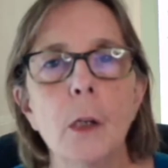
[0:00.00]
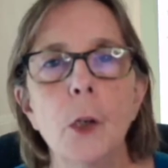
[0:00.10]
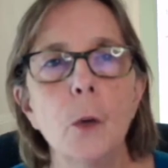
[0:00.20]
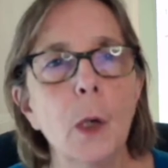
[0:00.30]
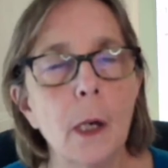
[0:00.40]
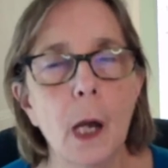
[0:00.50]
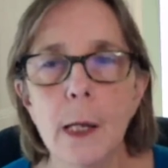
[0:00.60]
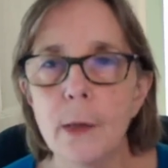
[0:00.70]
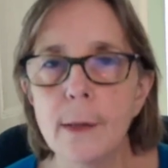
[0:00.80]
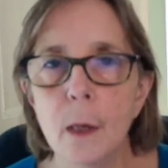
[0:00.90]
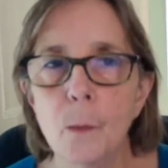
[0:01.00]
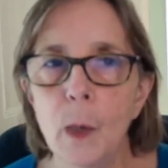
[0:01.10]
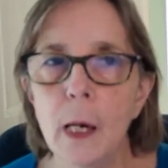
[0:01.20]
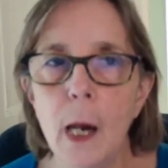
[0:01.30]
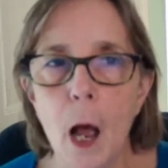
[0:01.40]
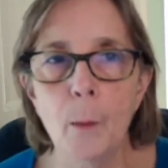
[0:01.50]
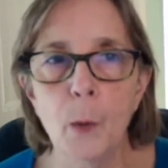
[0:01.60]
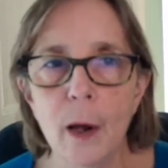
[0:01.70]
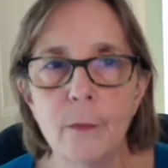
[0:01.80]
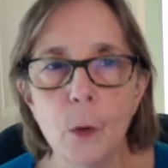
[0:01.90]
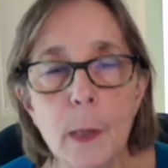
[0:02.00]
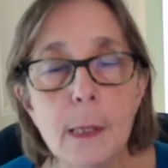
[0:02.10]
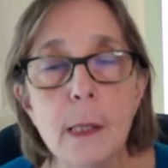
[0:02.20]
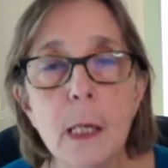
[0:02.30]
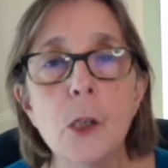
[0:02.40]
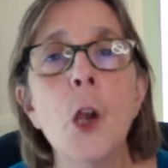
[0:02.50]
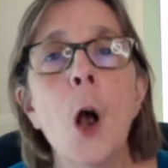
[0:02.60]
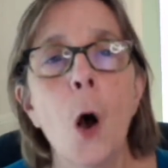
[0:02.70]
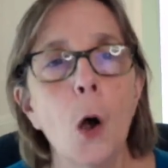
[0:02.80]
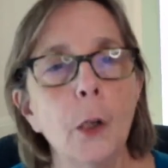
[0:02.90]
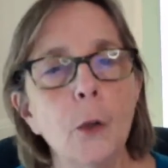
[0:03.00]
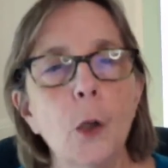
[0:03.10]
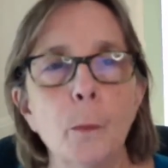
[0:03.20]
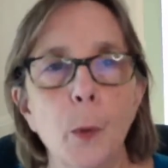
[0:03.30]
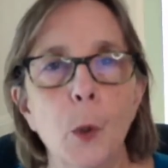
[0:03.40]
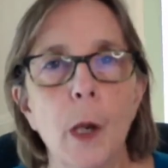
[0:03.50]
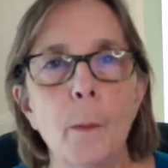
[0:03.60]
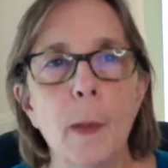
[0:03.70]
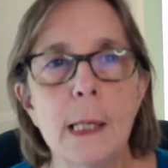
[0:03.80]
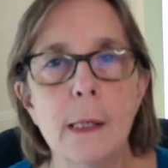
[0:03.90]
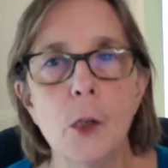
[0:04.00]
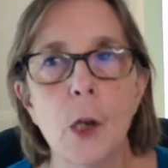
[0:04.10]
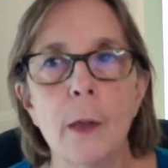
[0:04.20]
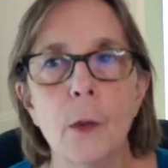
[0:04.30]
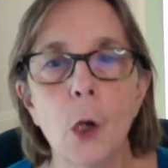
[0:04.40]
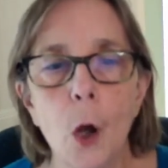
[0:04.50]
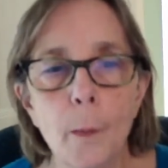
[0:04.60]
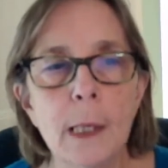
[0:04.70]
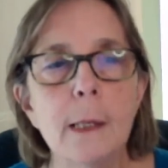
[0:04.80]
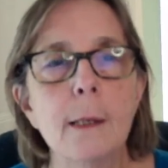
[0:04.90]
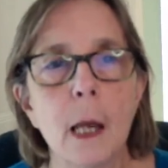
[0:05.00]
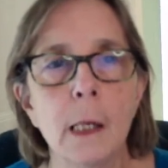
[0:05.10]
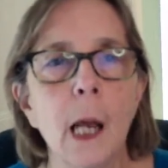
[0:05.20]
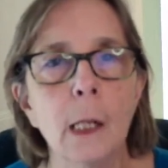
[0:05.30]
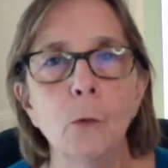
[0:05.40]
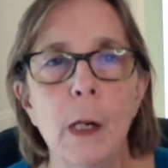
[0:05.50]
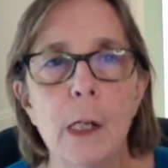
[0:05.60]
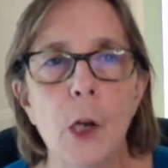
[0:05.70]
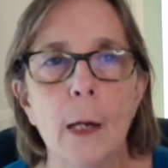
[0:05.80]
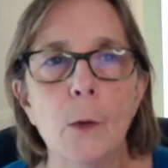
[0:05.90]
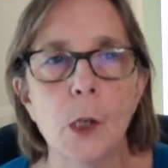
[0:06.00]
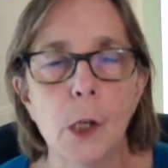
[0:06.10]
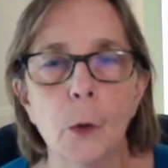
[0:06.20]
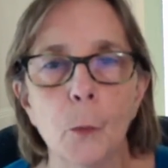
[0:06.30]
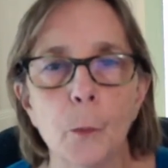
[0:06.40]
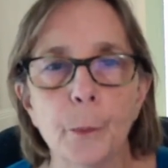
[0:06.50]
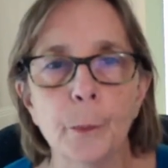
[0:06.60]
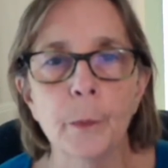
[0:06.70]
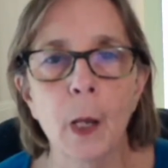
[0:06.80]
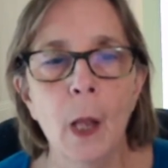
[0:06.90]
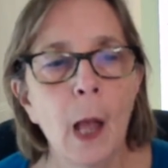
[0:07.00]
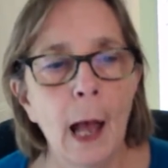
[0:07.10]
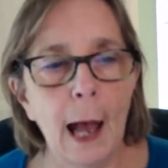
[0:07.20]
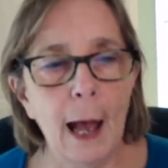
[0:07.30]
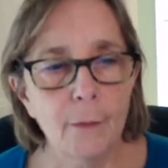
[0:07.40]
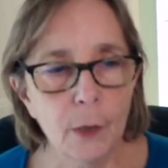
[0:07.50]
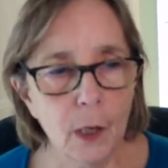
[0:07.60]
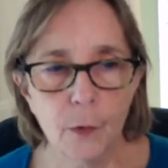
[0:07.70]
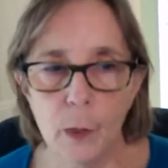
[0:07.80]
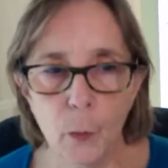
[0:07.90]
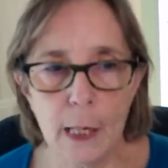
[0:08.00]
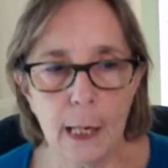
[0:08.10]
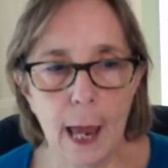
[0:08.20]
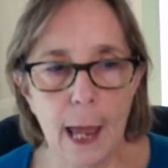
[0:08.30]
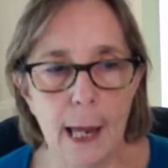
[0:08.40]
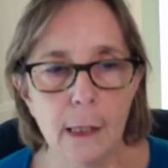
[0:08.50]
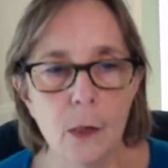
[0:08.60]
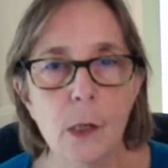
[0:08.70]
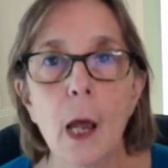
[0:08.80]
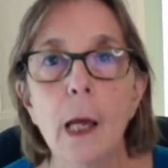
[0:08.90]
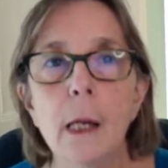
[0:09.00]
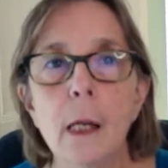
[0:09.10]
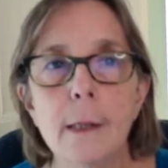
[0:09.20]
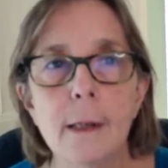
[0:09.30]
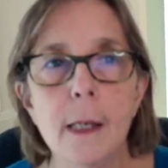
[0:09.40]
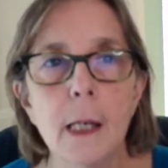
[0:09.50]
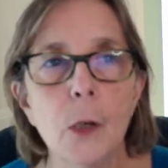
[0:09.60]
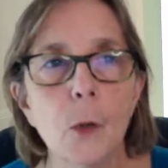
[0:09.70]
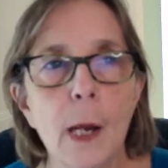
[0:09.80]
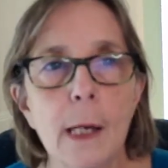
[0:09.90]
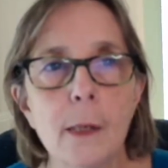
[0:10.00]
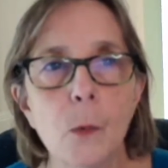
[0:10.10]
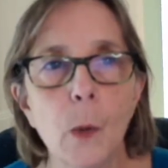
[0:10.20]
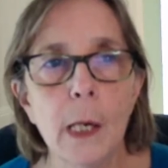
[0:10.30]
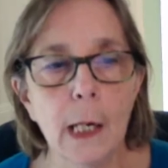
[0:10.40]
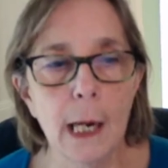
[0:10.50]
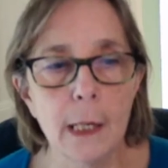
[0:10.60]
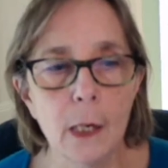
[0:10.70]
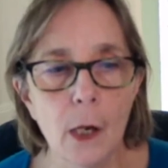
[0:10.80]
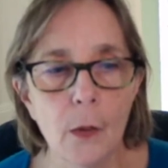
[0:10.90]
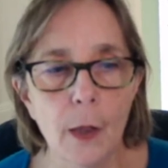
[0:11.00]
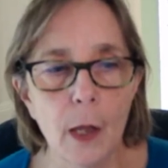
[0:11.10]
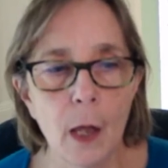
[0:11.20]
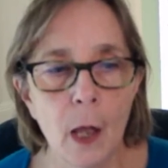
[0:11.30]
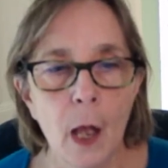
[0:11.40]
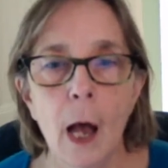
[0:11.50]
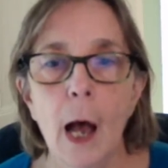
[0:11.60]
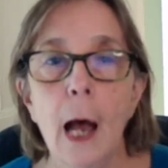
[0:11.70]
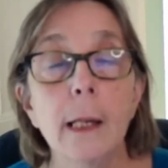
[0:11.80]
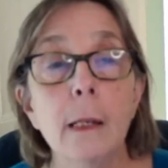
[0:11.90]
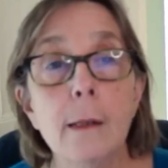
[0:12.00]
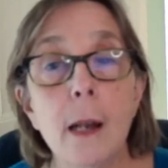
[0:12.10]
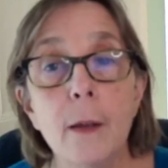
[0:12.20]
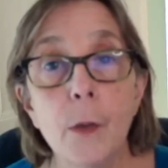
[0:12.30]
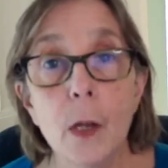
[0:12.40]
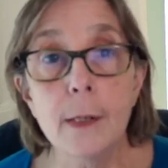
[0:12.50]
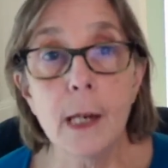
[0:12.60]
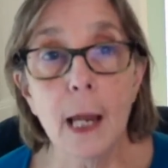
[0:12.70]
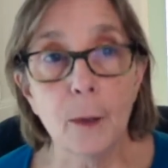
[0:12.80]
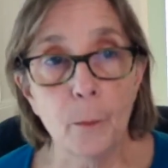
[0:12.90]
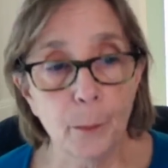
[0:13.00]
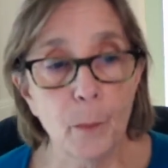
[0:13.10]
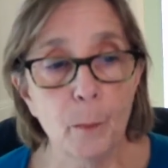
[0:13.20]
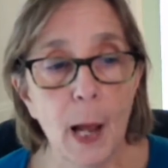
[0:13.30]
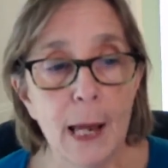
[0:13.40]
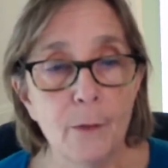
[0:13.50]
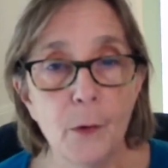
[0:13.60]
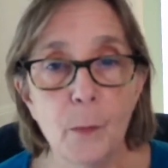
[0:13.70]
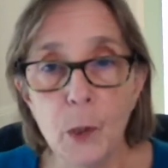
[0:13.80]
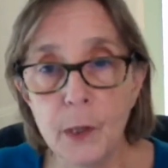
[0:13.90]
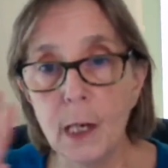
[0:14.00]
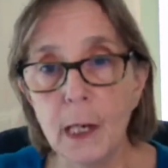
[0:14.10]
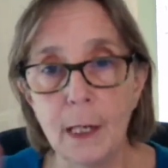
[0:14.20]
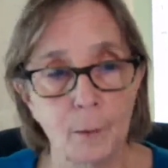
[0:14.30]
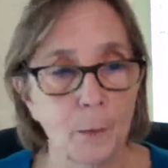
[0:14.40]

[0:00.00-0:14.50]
you can either send me a private message or you can put a message in the comments and I'll reach out to you. Have a lovely weekend and I'll see you next week in another IELTS Live Thursday. Bye, everybody.